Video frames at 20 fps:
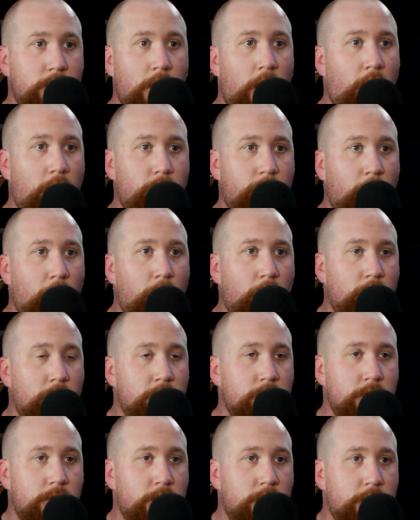I don't care.
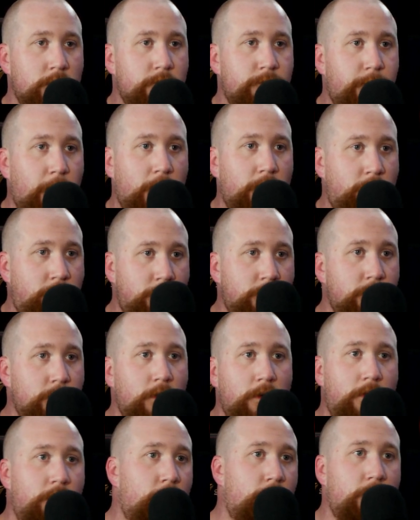Like, fuck her.
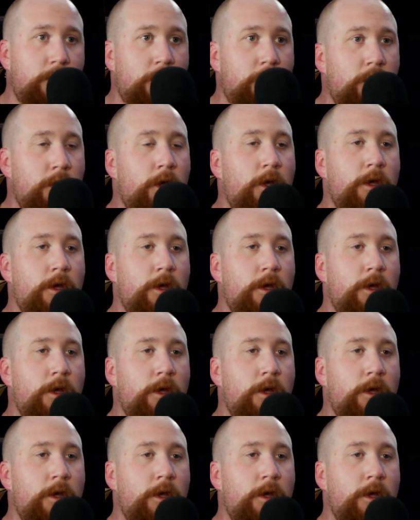Uh,